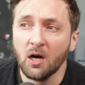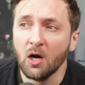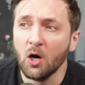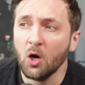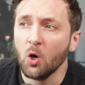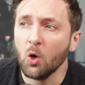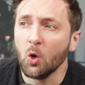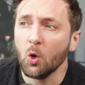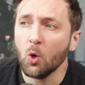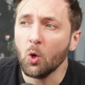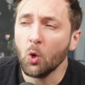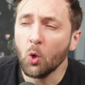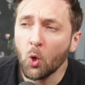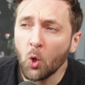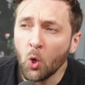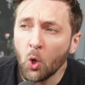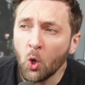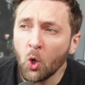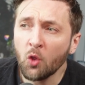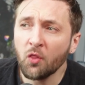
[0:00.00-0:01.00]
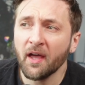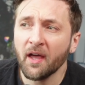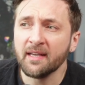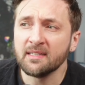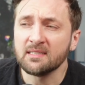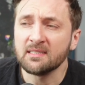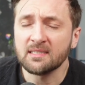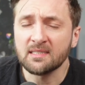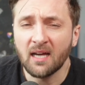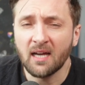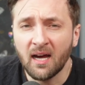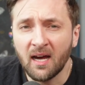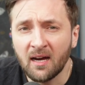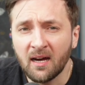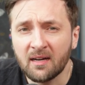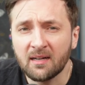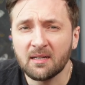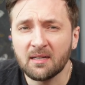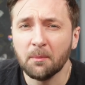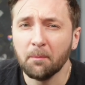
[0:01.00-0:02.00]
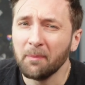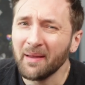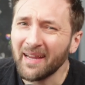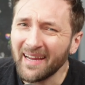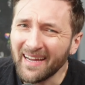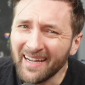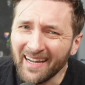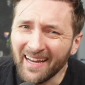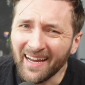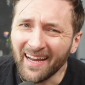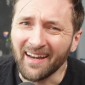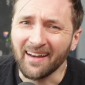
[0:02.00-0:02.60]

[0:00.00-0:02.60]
or they start competing